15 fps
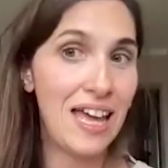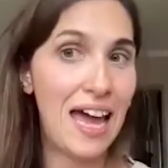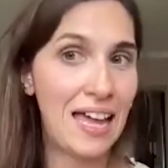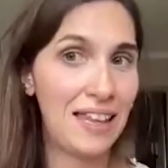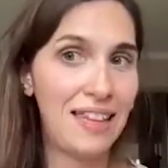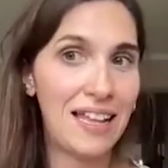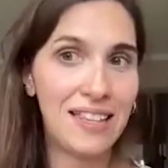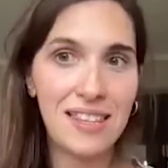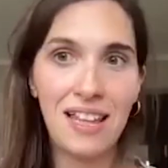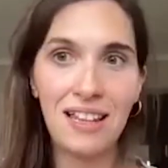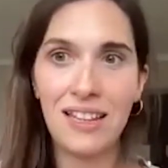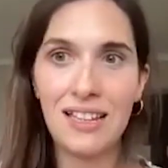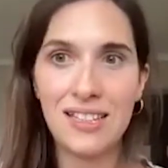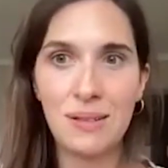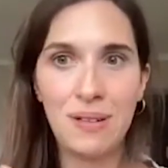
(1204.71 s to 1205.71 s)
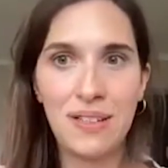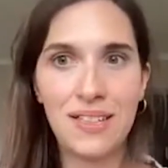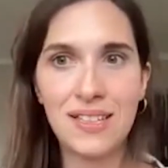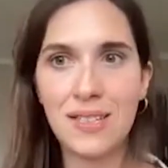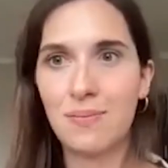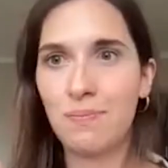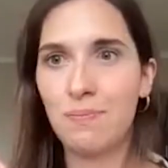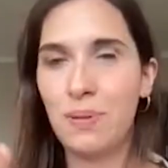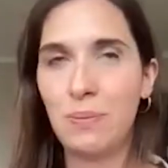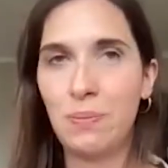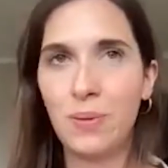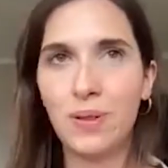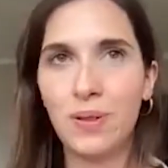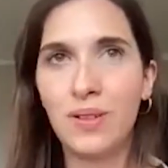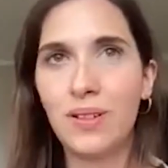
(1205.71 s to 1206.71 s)
And that's not easy, because
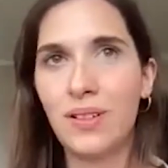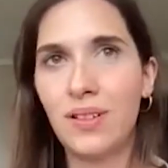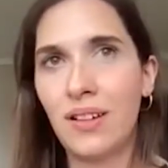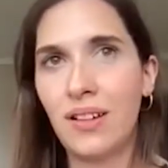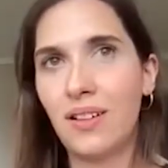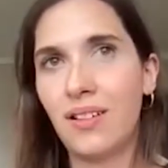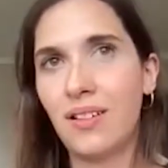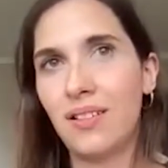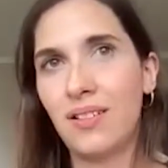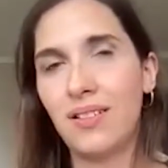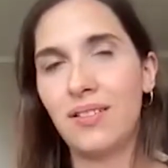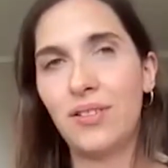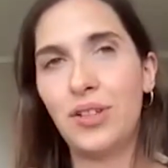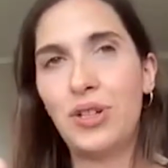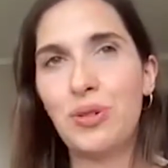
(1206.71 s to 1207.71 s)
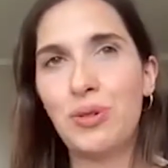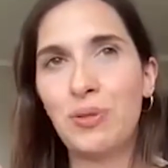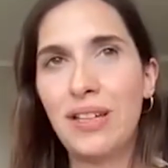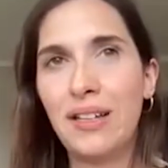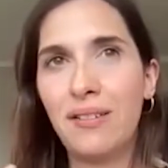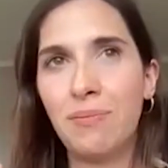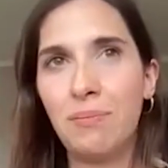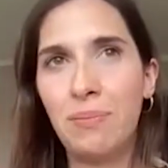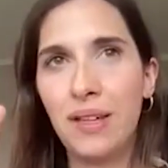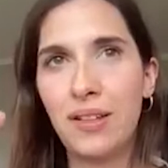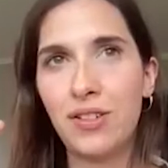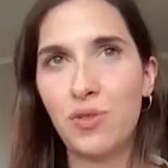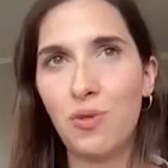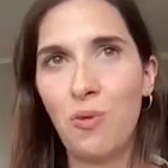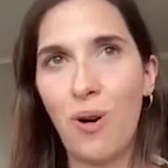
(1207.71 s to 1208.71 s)
people usually
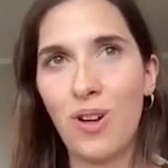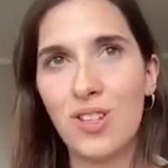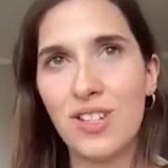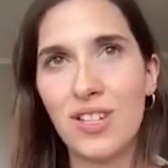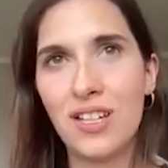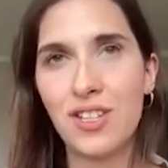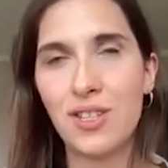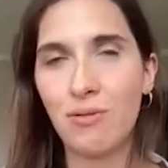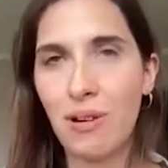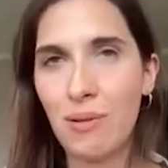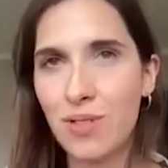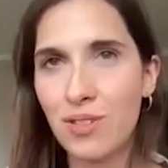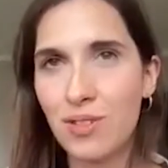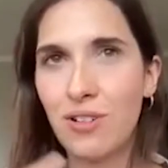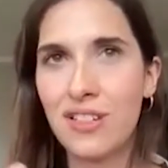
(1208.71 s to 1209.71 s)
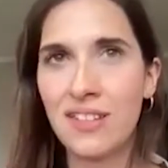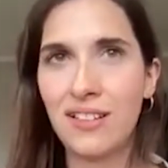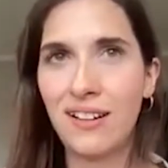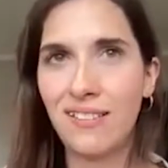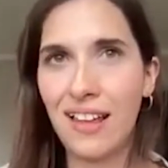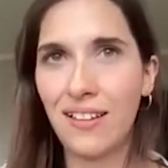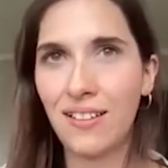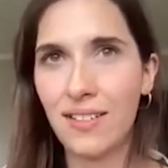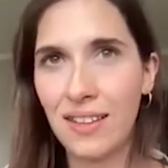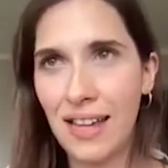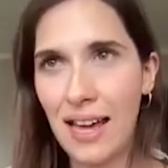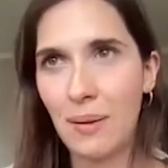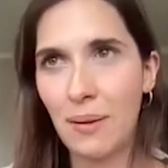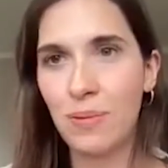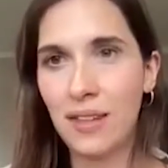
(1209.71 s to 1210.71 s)
binge watch Instagram stories and they're like
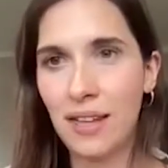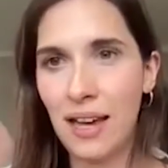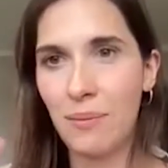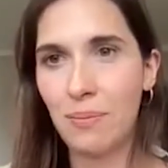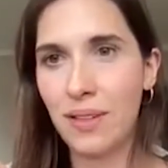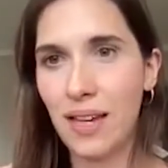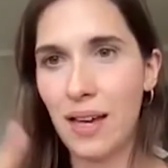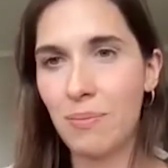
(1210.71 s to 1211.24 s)
tap, tap, tap.